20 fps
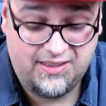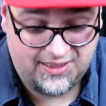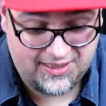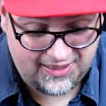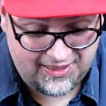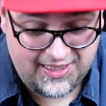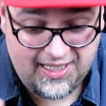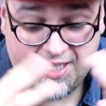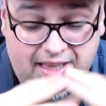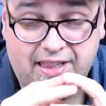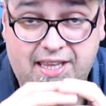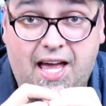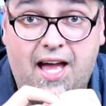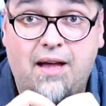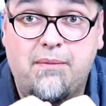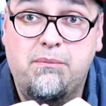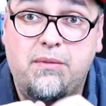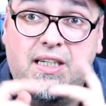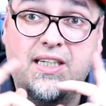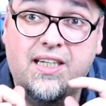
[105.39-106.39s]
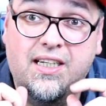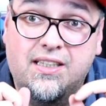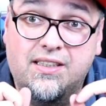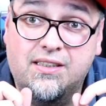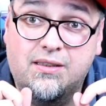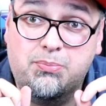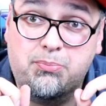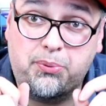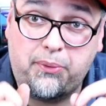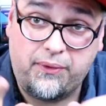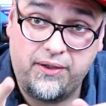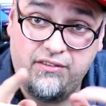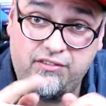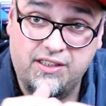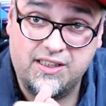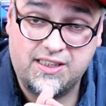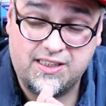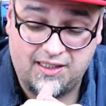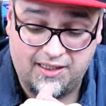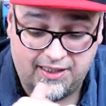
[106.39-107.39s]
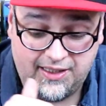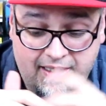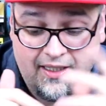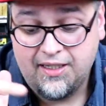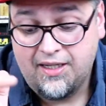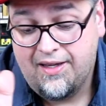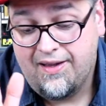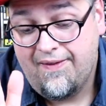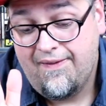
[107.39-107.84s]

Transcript: to get that because previously,